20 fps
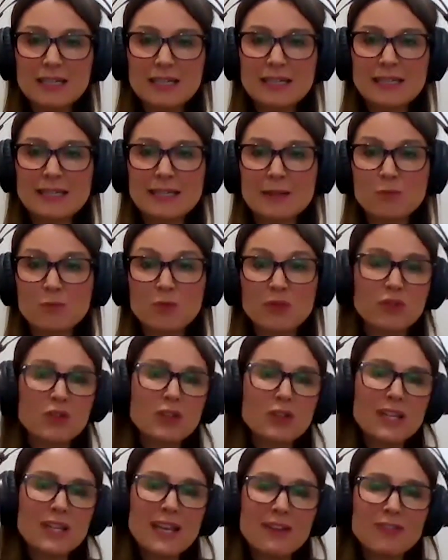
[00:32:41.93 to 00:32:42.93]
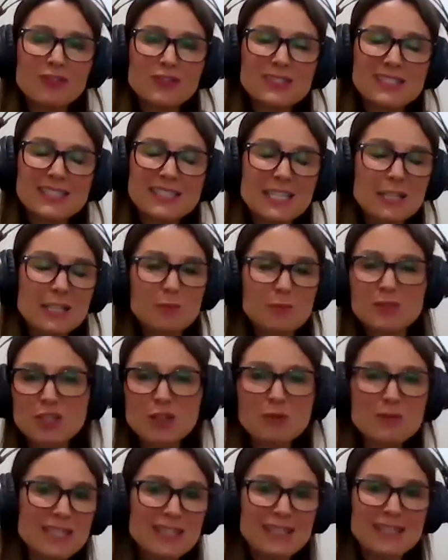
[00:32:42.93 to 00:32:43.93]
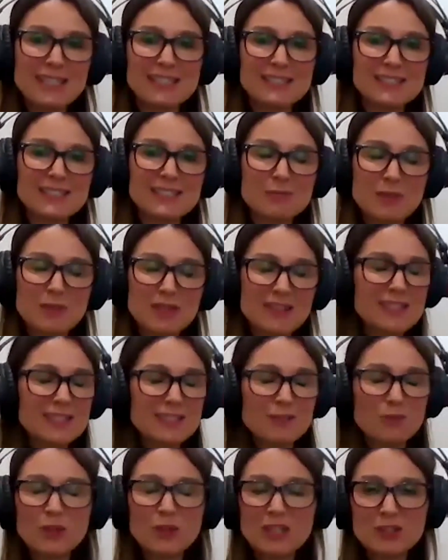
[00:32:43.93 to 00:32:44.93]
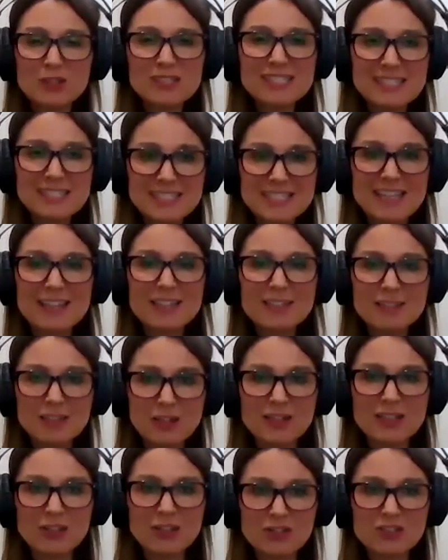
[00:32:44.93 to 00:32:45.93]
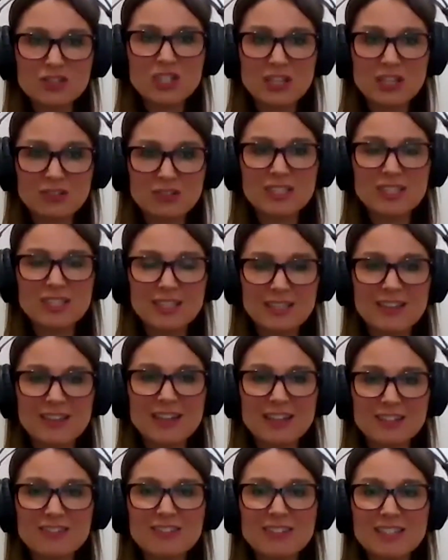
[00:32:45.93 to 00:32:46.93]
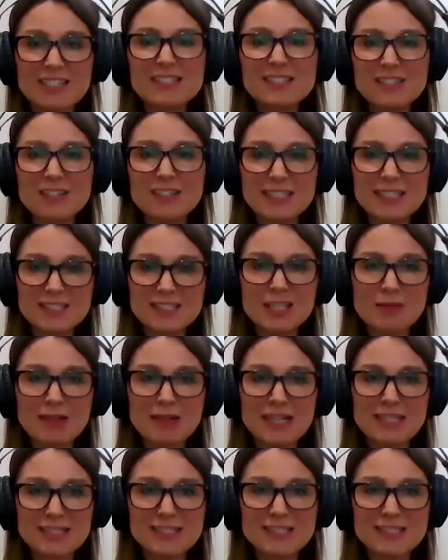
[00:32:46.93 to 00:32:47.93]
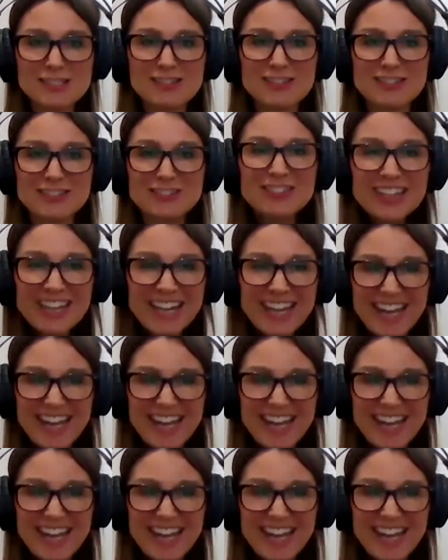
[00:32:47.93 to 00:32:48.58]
We've got to have good sleep, so many things. We could start on a health channel here, I agree. So let's go back to the soil.